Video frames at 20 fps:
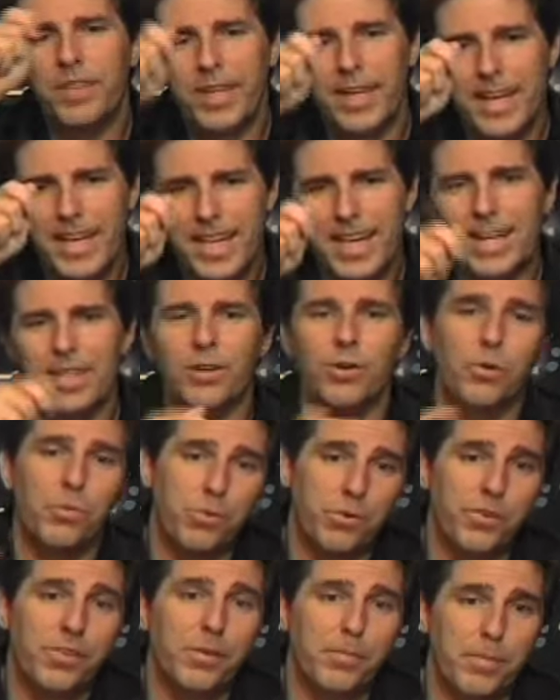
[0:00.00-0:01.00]
E and who
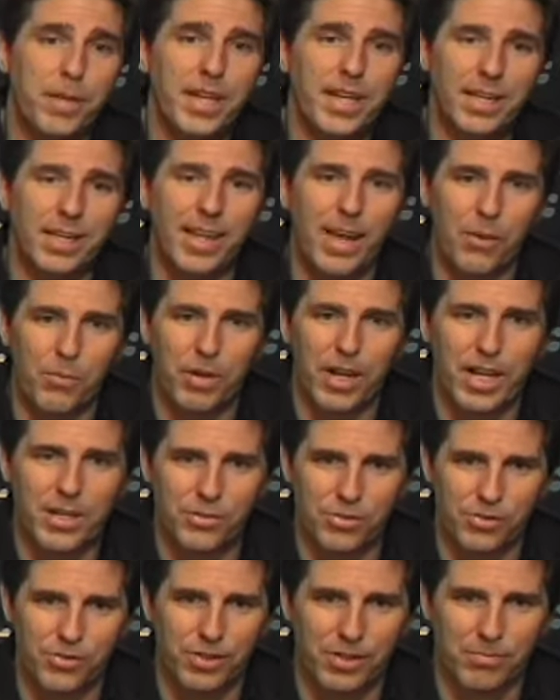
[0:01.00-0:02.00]
was the P in that
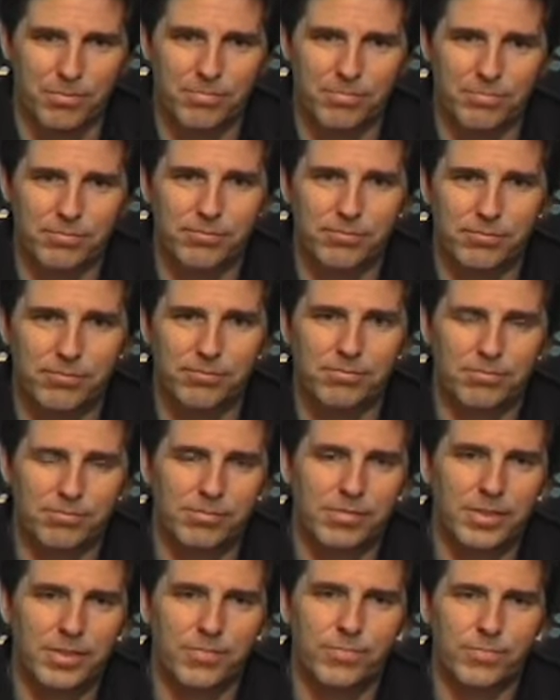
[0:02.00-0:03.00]
relationship? Oh,
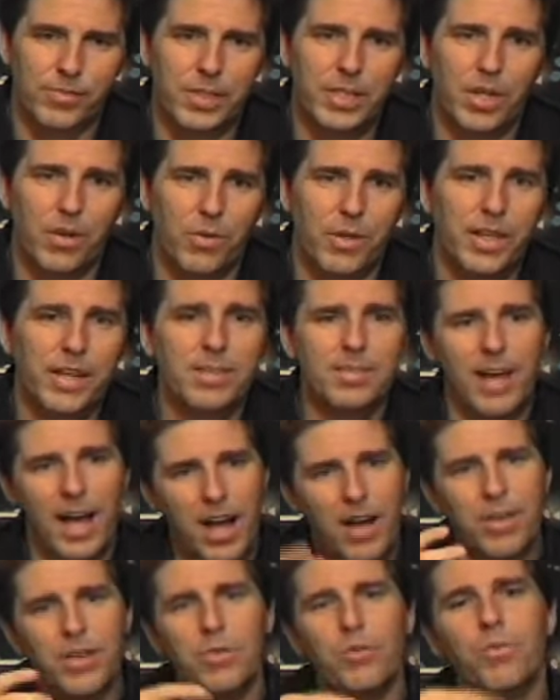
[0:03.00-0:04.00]
okay. You know, and this
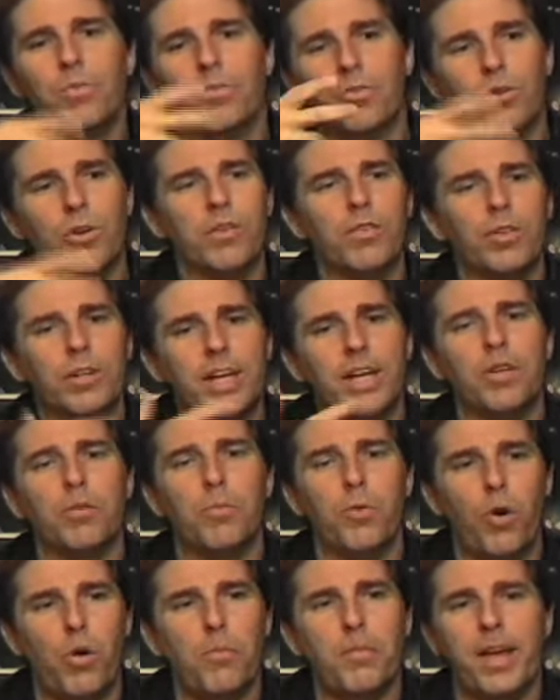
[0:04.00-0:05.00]
how you sort of look at your
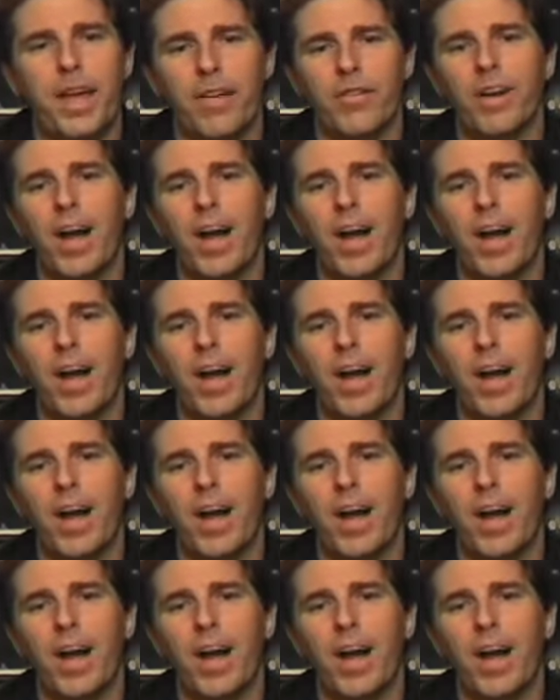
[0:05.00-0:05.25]
own behavior.